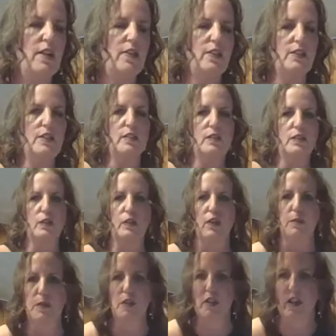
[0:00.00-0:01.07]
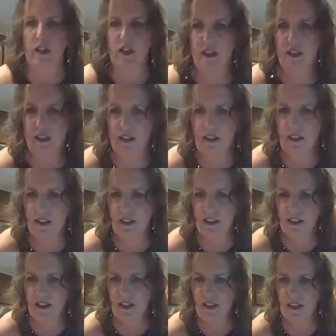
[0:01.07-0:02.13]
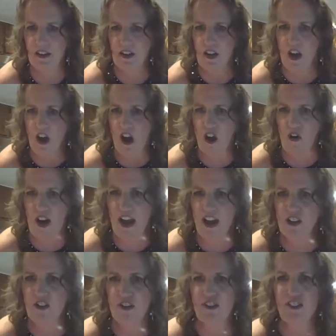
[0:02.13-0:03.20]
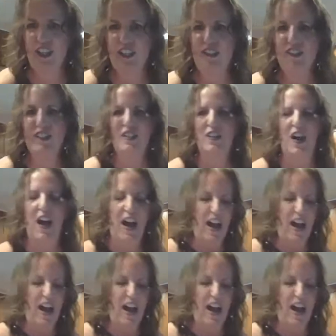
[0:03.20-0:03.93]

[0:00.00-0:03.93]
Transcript: the description. Oh, Andrew's here too.